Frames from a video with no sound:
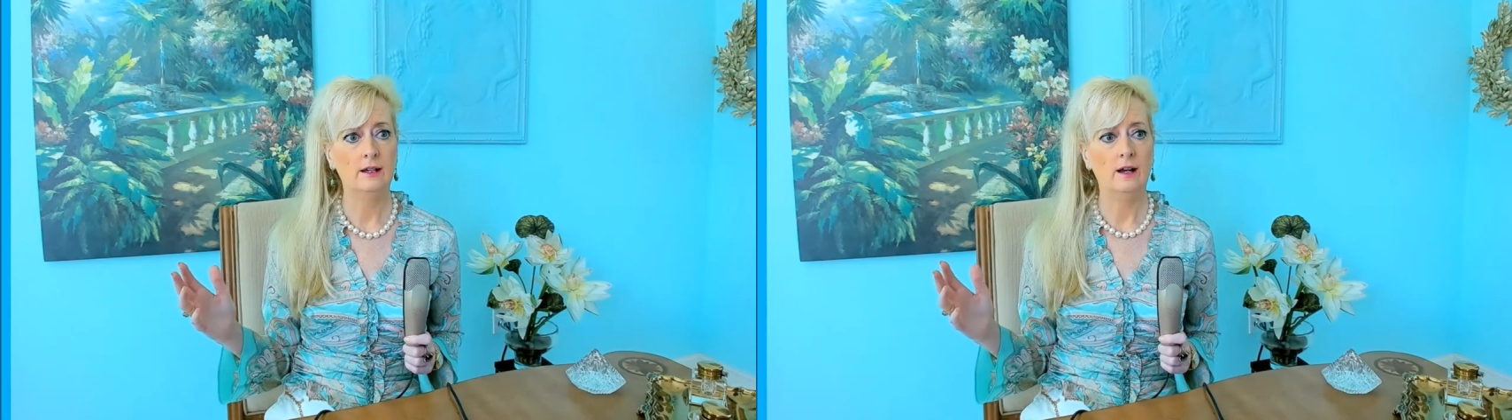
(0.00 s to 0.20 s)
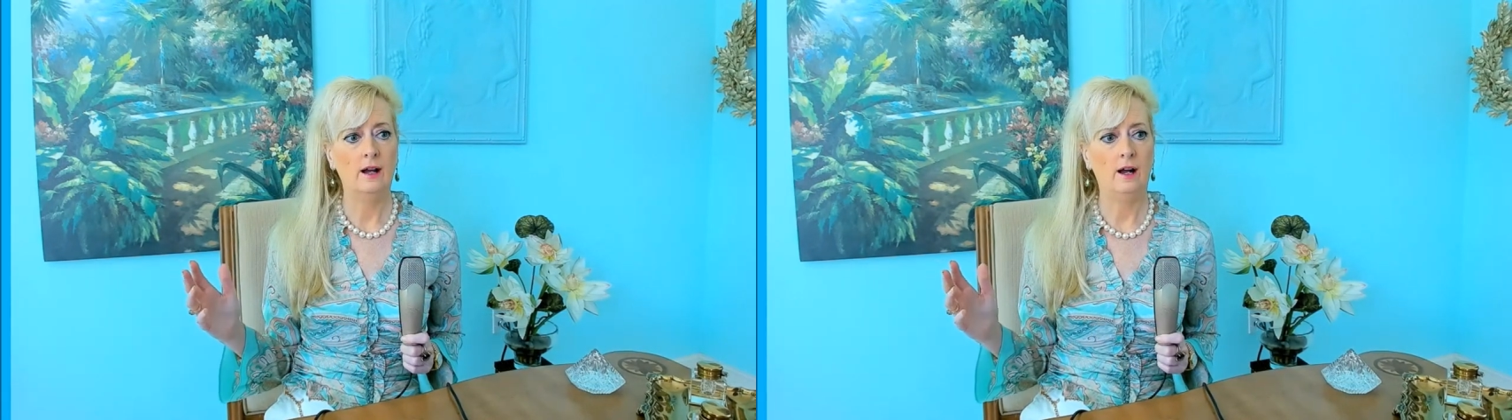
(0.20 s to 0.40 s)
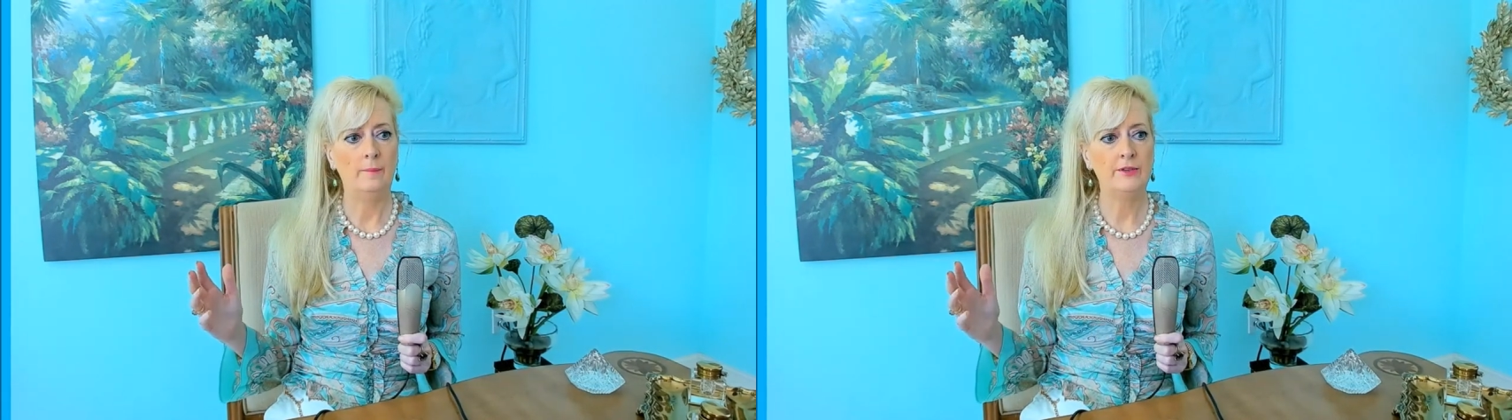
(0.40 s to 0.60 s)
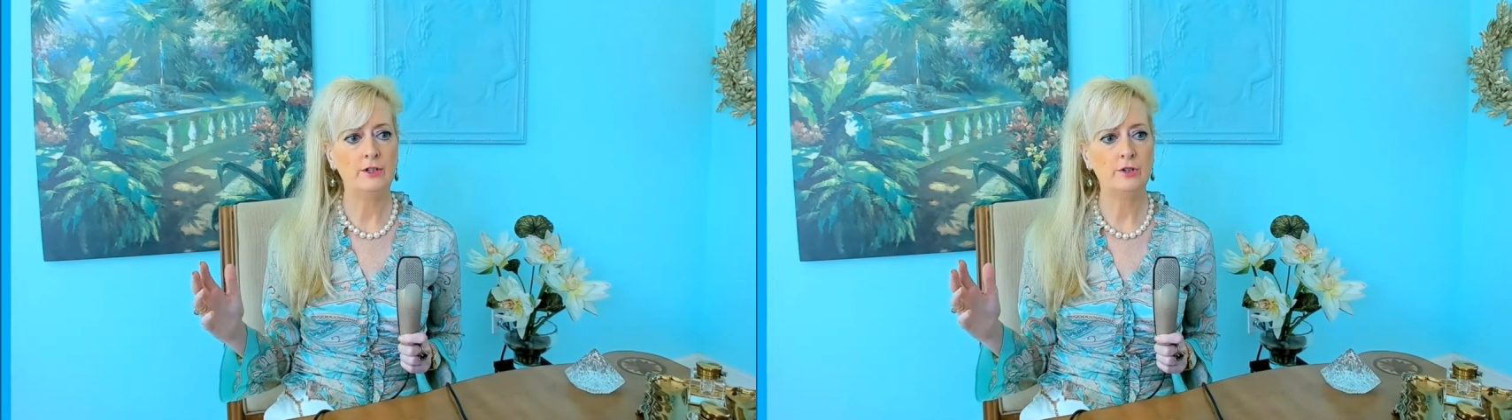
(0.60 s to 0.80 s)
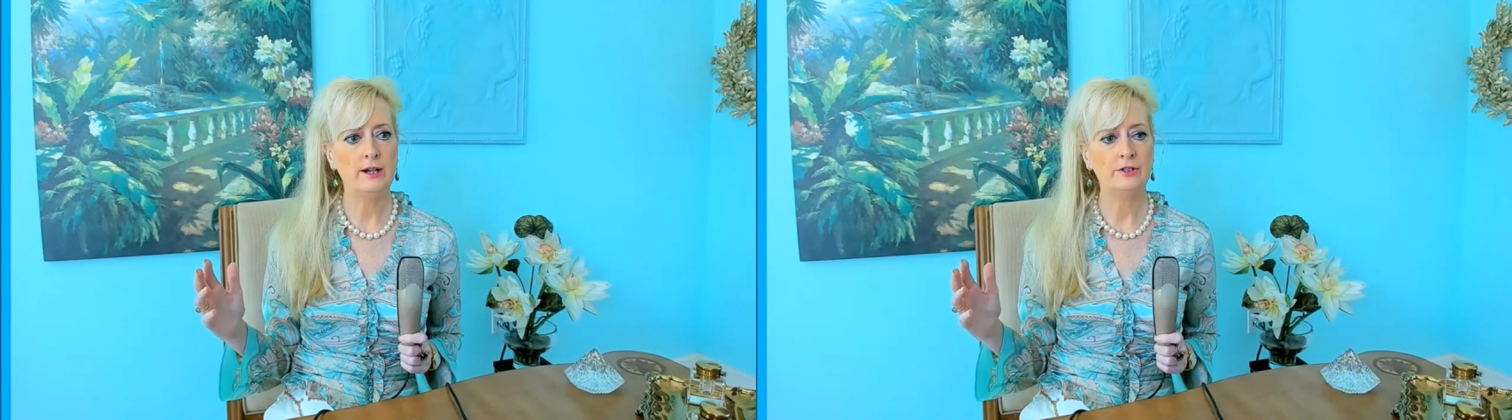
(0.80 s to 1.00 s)
They
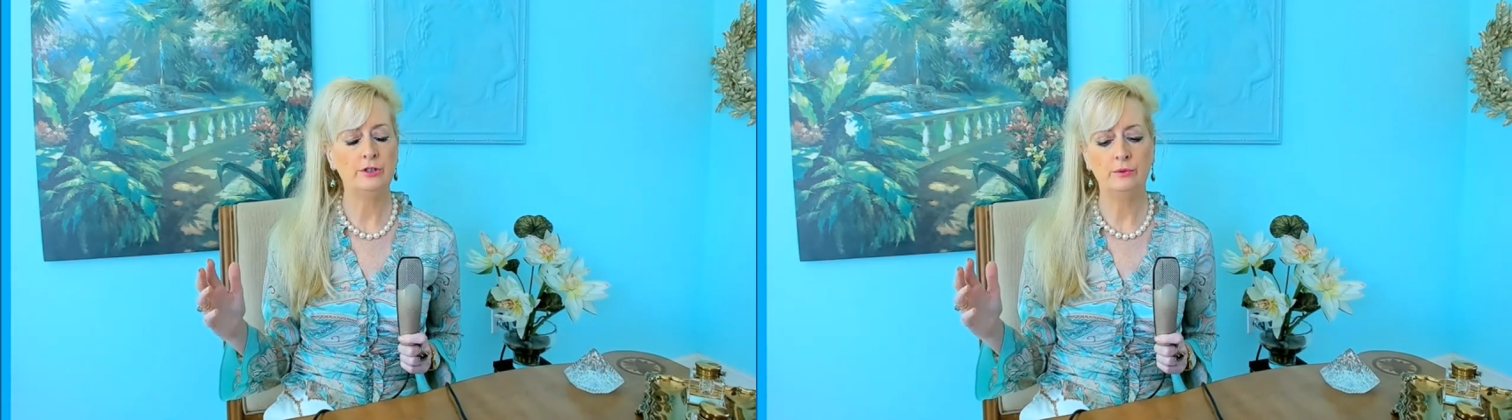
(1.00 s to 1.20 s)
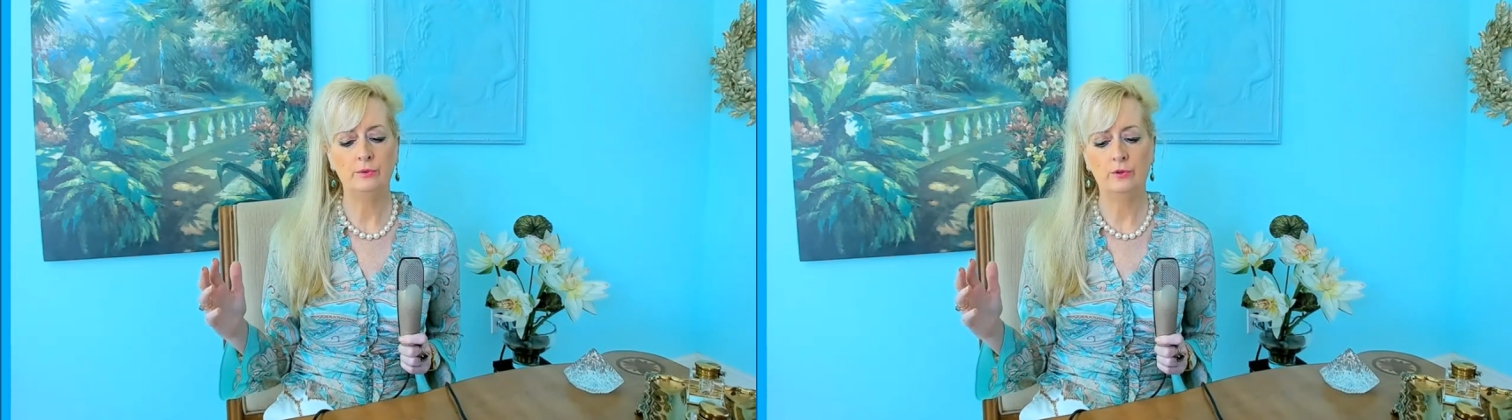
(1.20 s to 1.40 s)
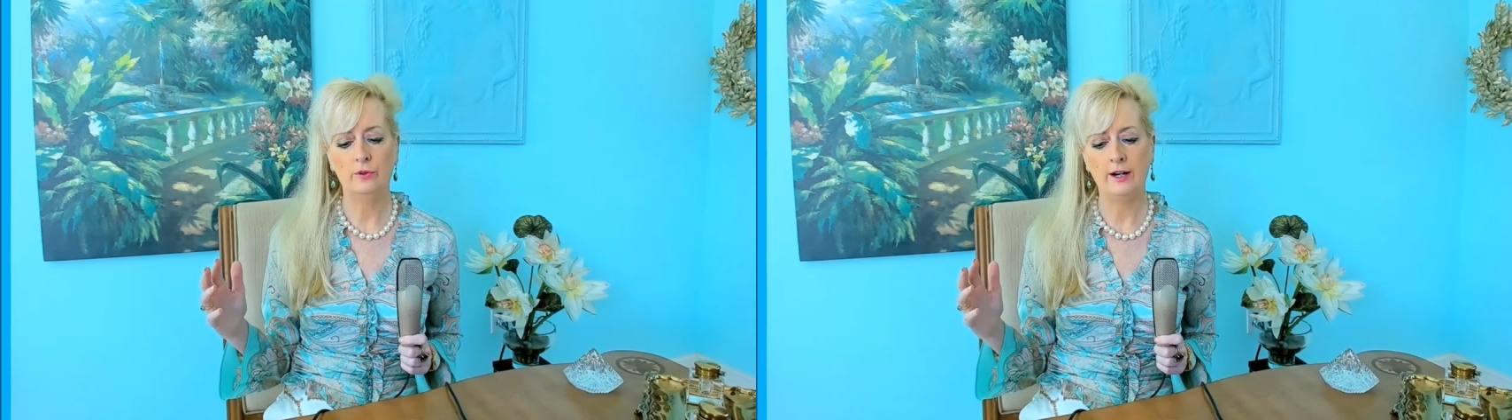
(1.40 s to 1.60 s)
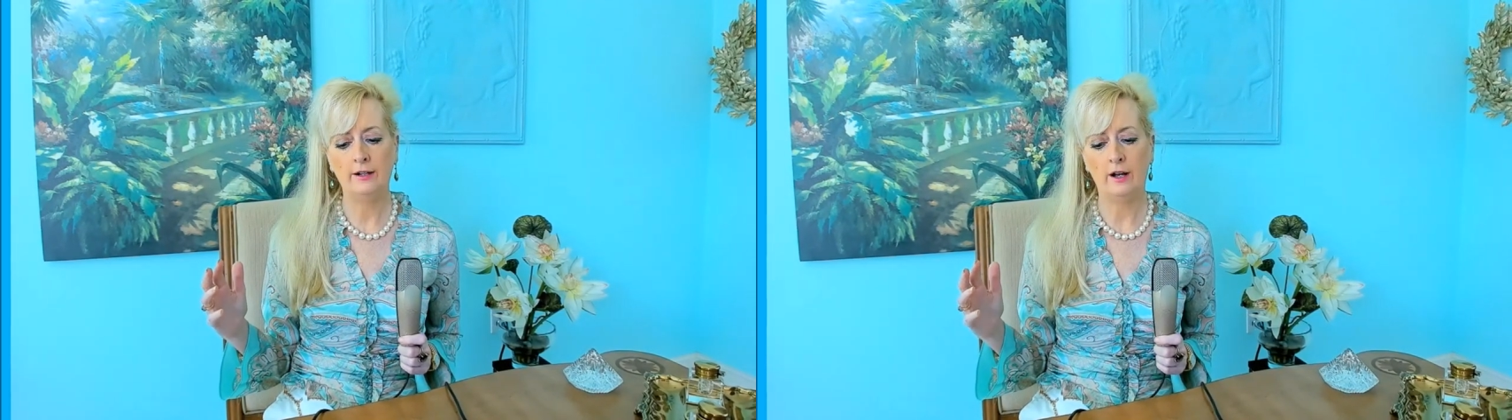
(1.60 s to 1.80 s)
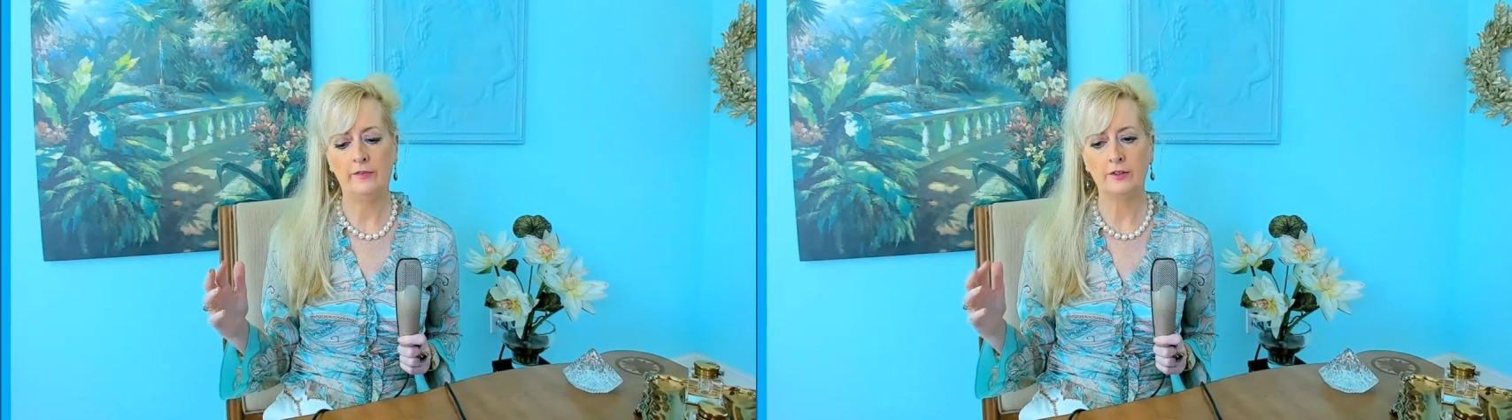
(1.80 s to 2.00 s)
tried to create
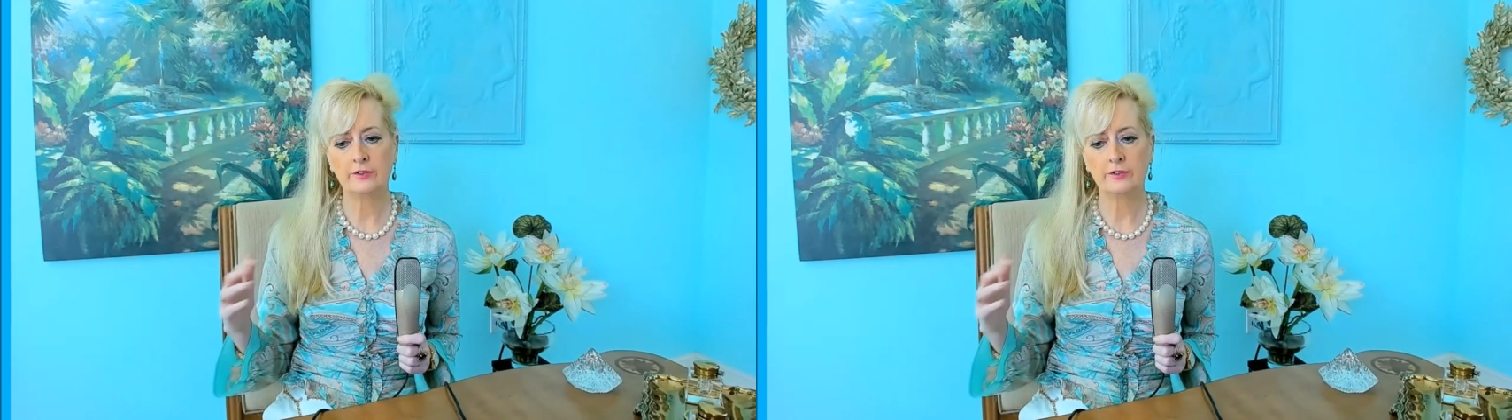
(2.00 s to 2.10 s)
all this